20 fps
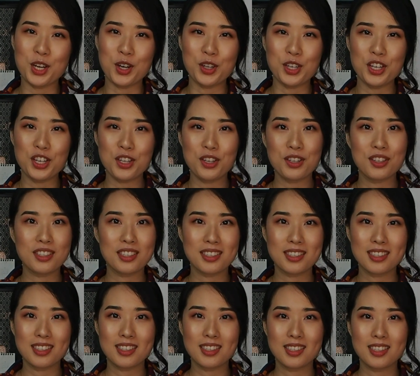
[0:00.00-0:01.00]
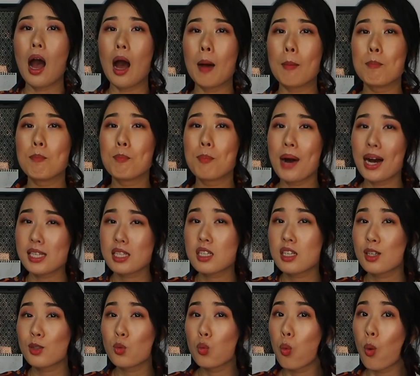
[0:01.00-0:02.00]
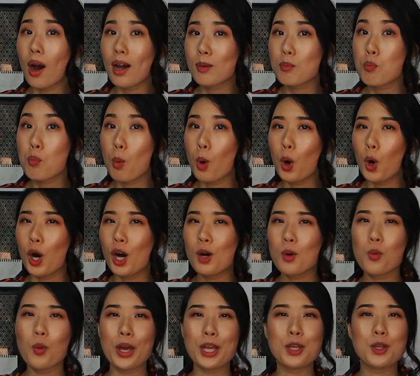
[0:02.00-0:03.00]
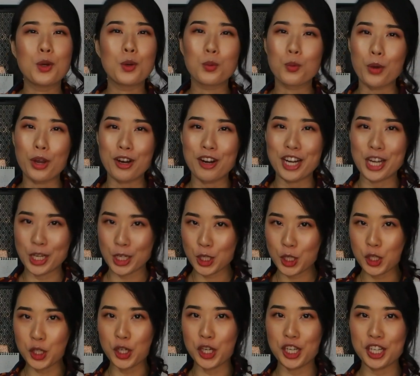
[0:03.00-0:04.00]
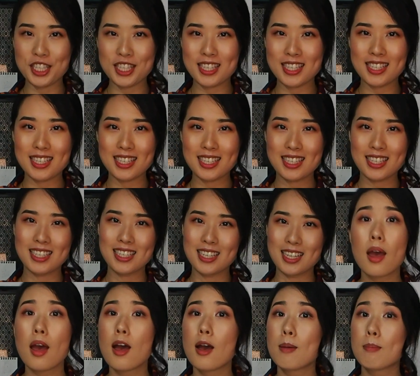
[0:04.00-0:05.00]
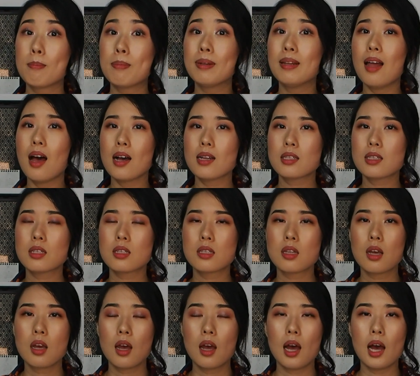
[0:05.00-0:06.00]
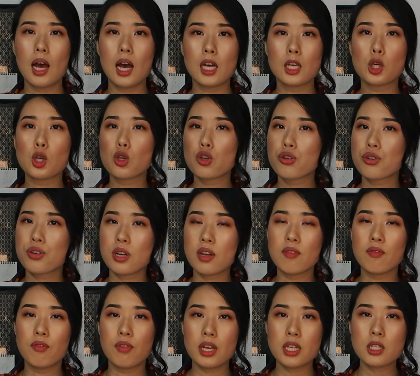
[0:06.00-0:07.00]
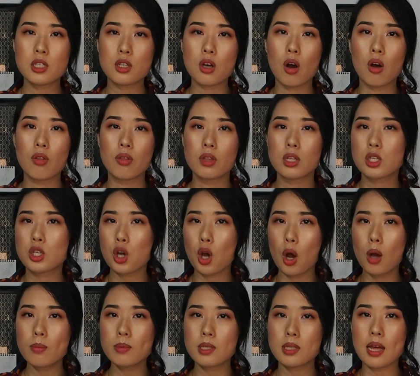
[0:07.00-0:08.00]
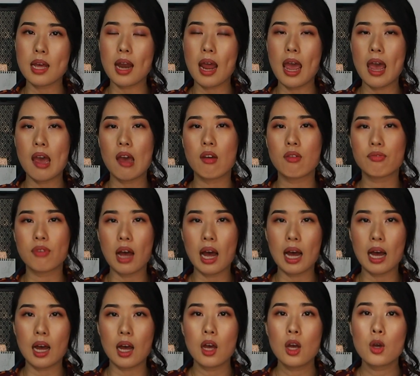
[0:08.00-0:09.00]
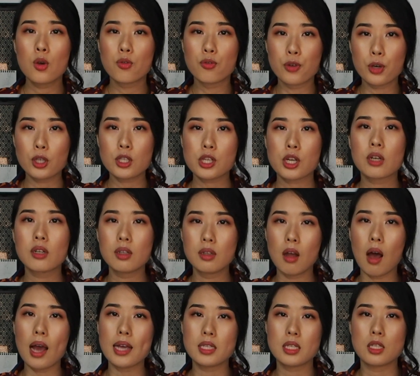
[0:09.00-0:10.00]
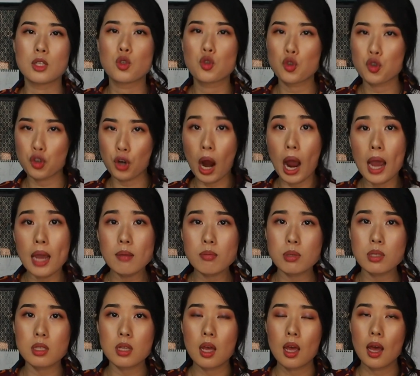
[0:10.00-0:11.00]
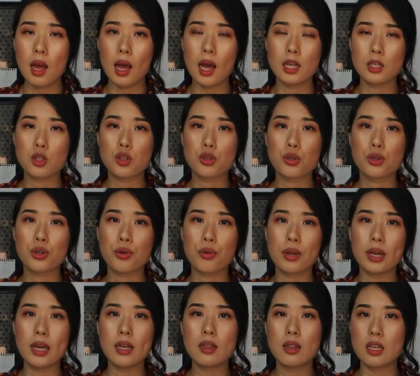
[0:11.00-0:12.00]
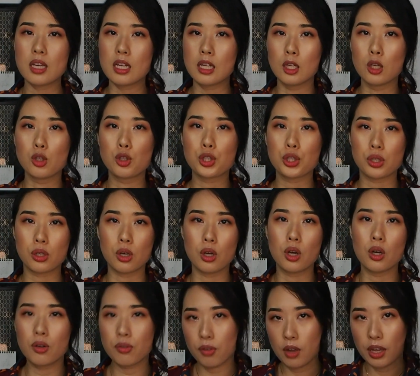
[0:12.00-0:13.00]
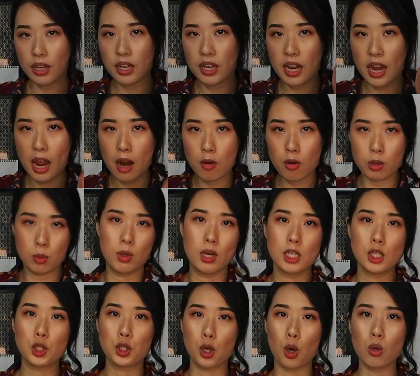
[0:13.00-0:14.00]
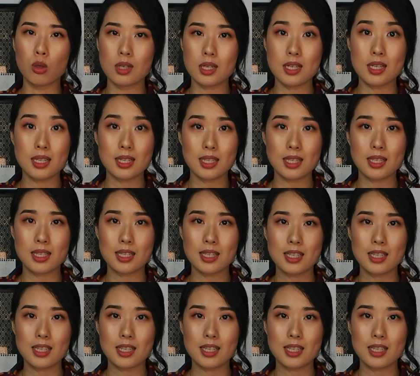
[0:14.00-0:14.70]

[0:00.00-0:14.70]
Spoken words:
on you. Unbutton one more when you're wearing shirts. Plus, you should invest on the tops that have vertical lines and stripes to create the illusion of narrower shoulders.